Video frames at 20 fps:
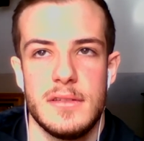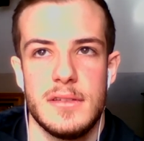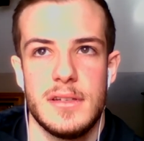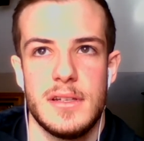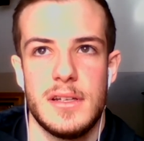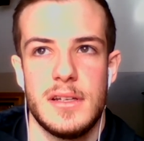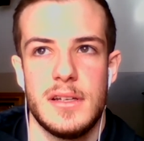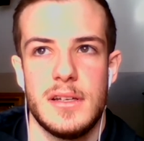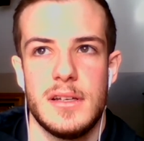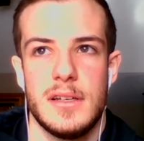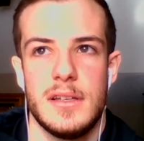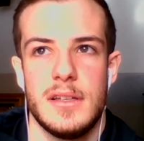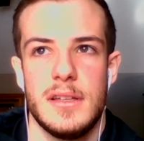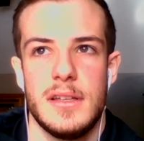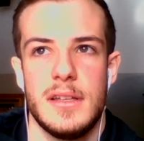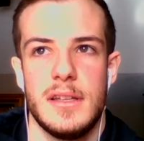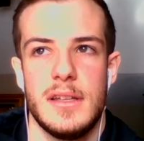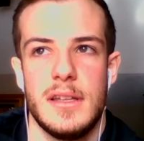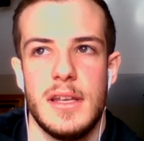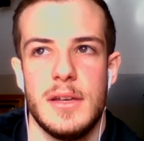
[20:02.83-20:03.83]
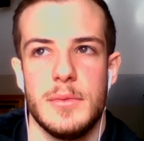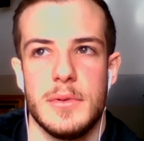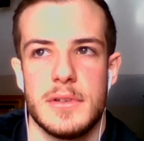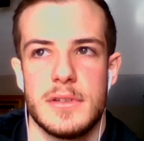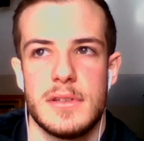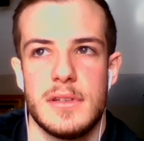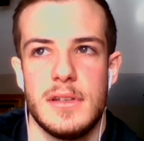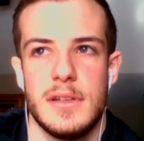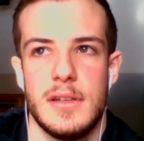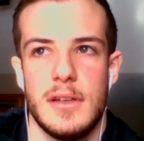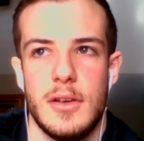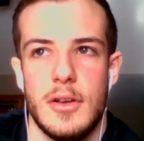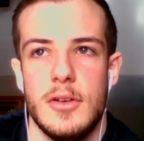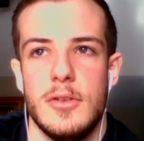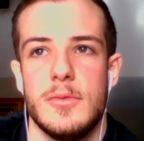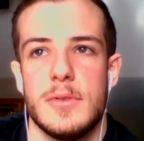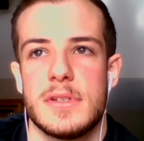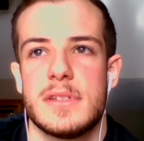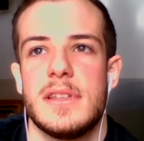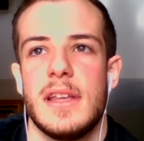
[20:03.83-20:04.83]
uh, it was who
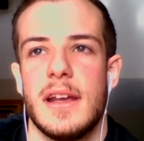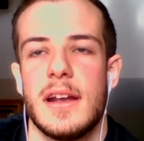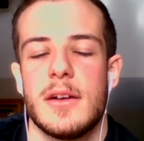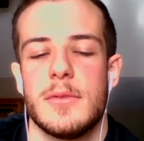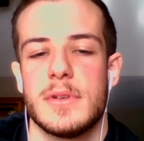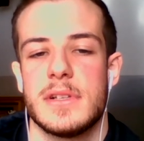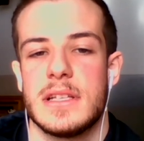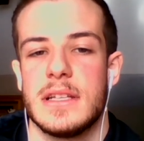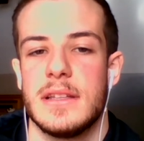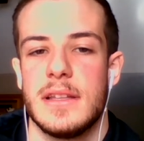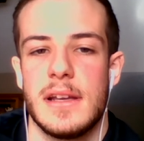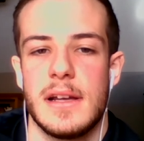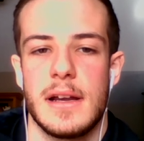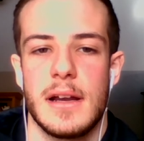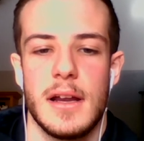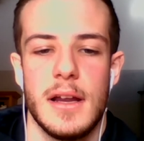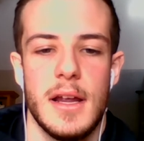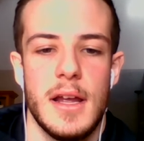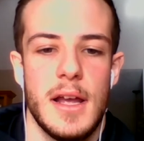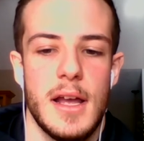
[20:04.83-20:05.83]
was there was in there.